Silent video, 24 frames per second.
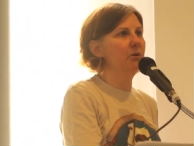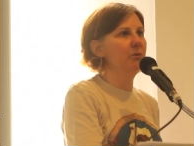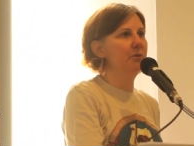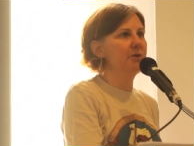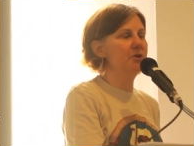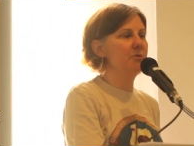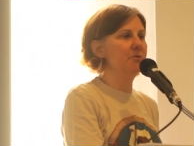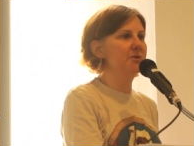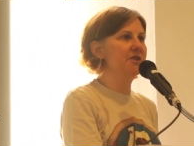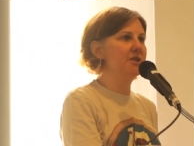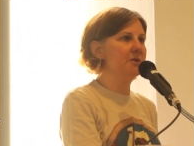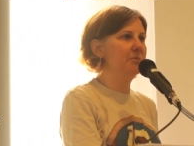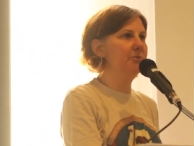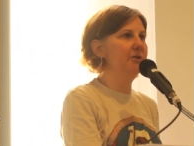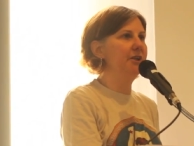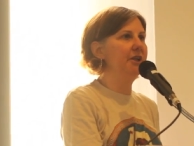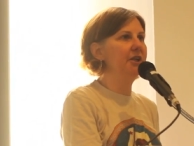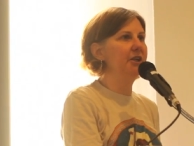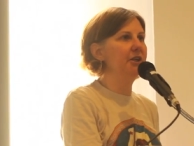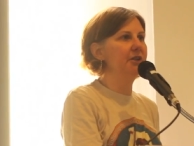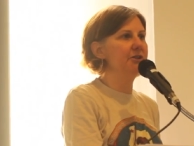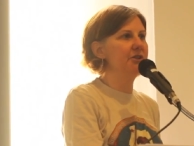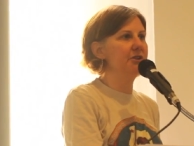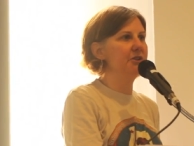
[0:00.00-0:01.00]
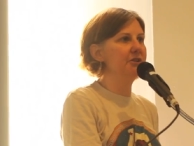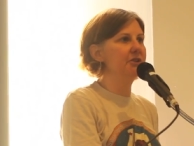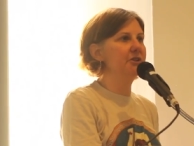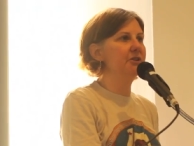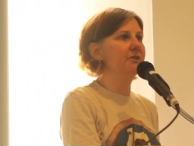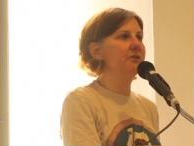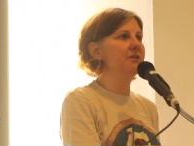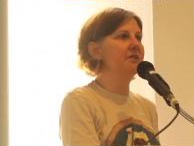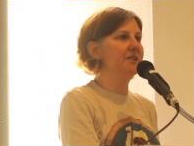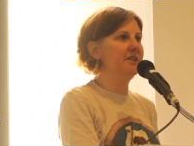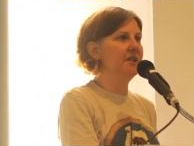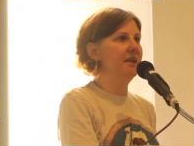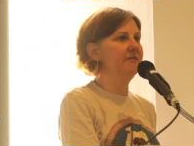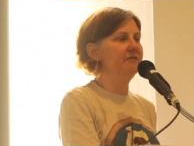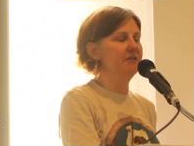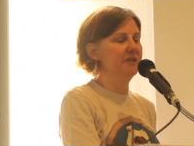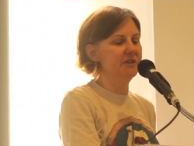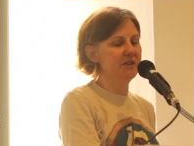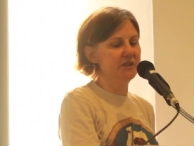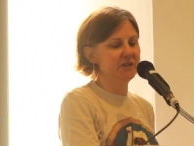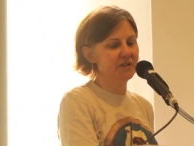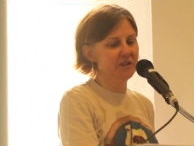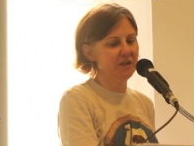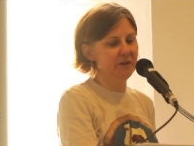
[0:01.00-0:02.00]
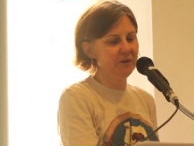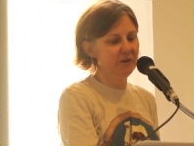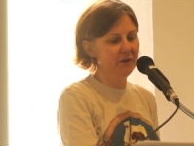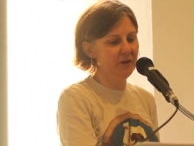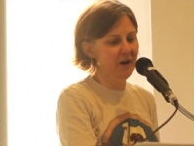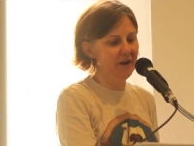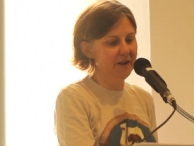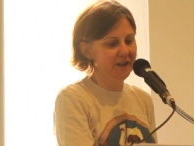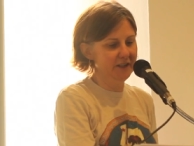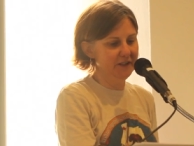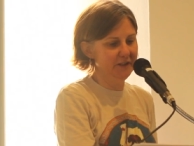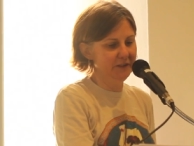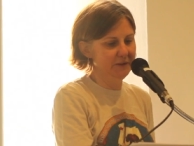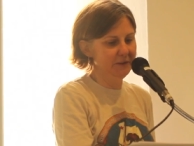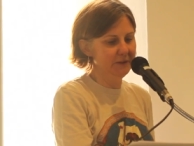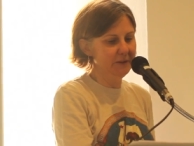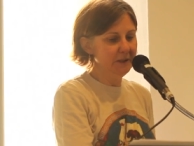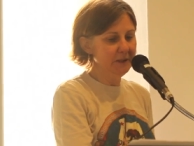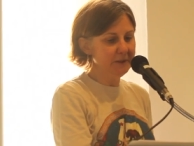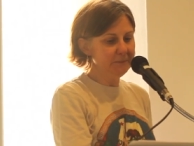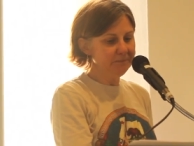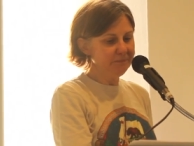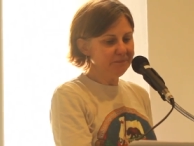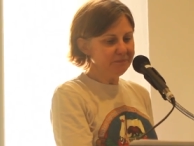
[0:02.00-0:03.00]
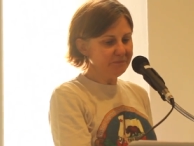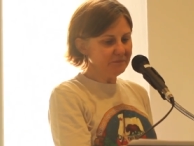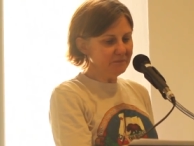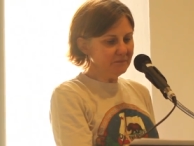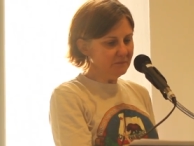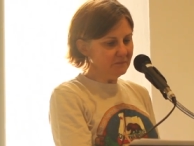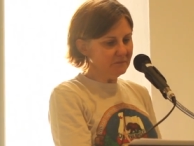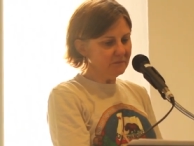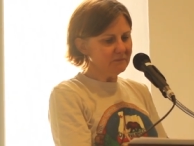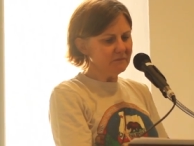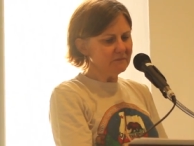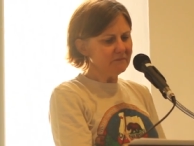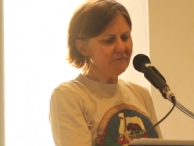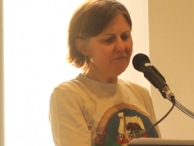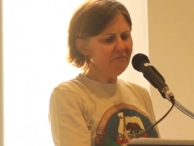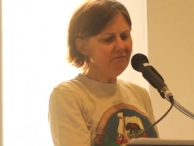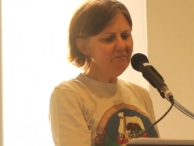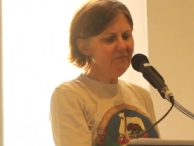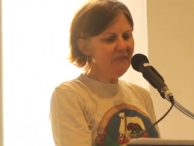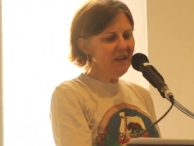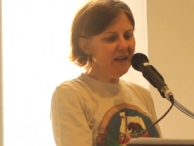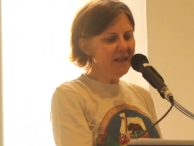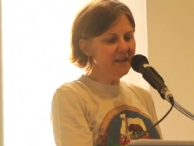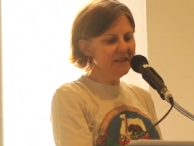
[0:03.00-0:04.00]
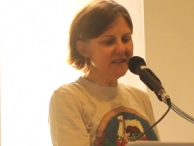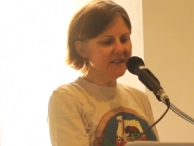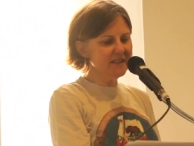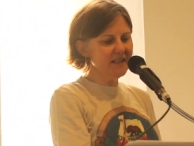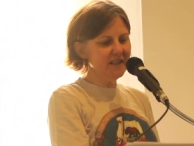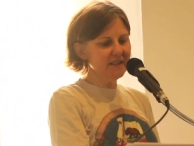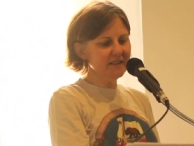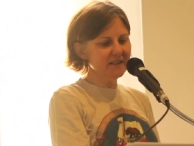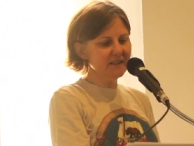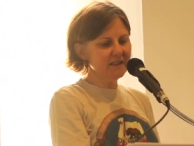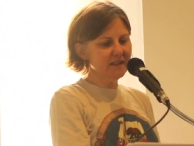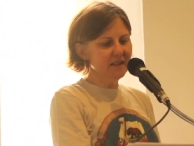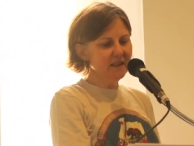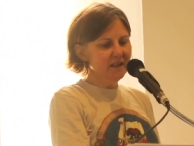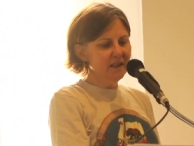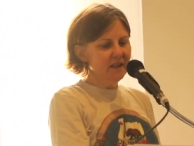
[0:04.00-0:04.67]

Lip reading: which was the precursor to the San Francisco Chronicle. It says,